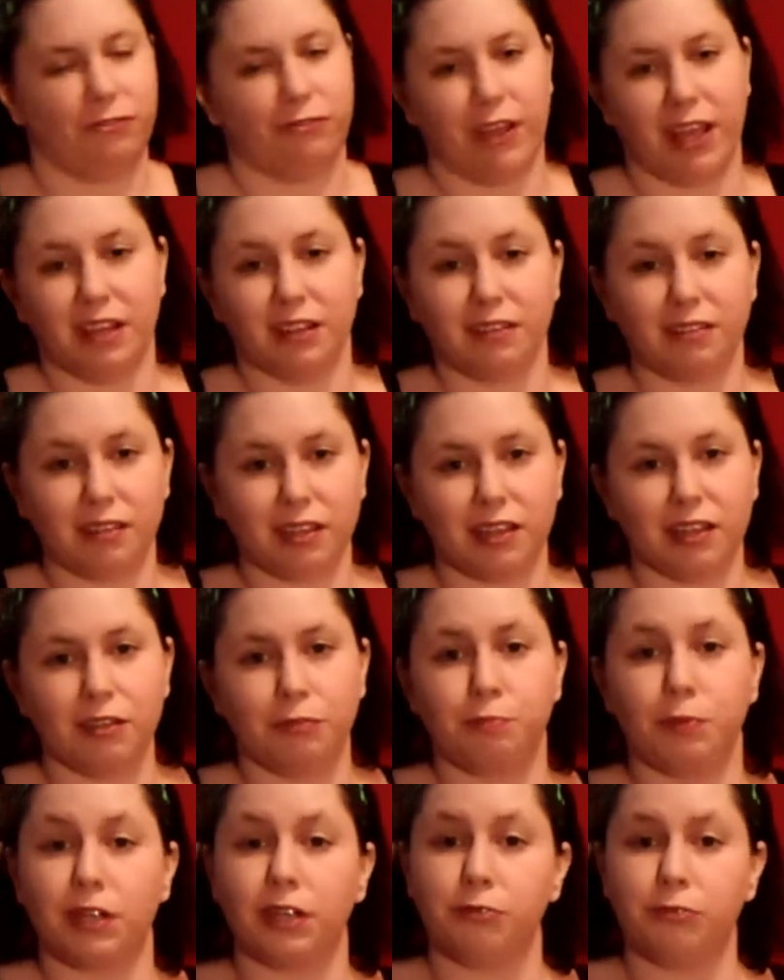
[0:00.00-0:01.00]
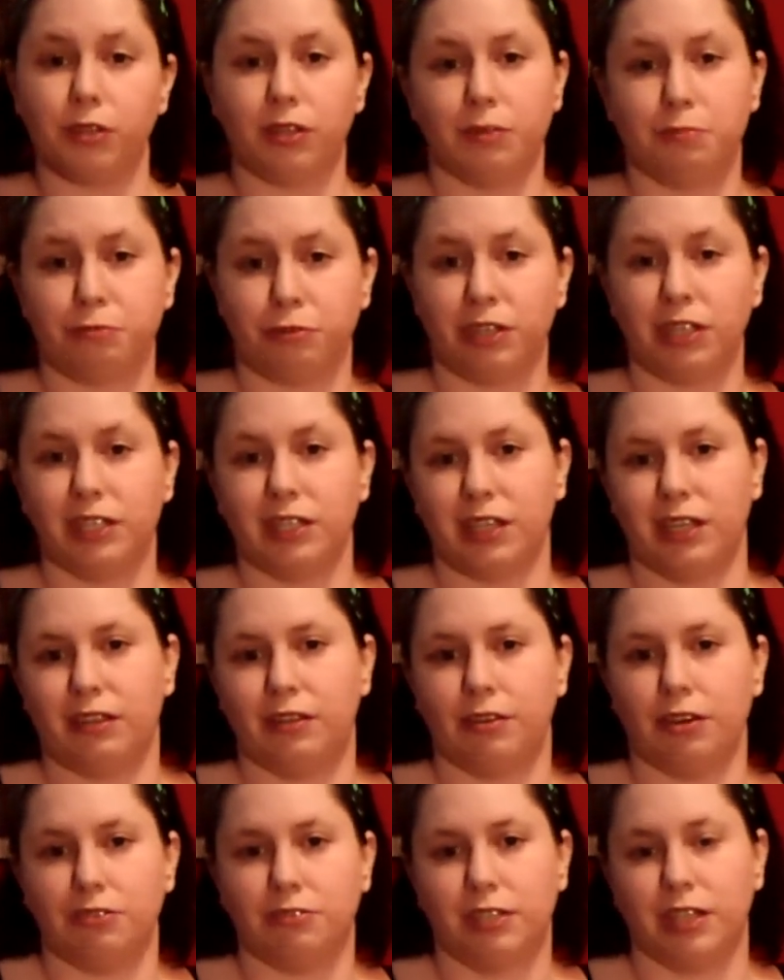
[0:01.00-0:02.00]
fanciest, but it was a pretty
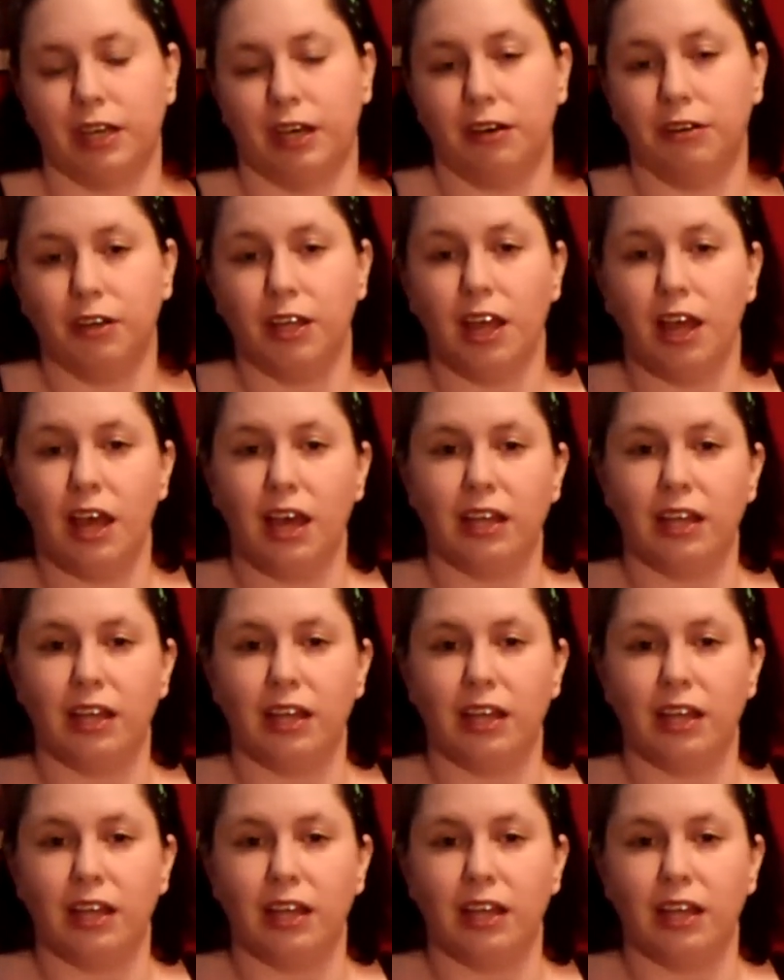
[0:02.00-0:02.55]
nice hotel.